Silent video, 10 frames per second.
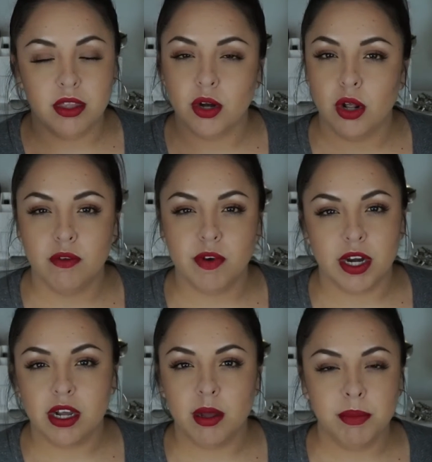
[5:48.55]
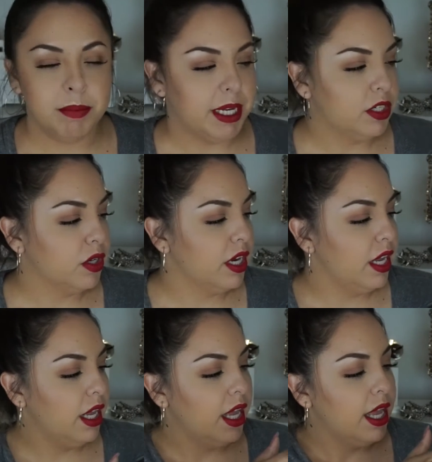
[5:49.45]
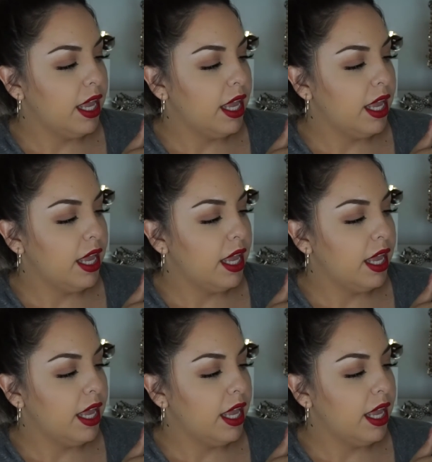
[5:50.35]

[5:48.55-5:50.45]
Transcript: They're all very complementary,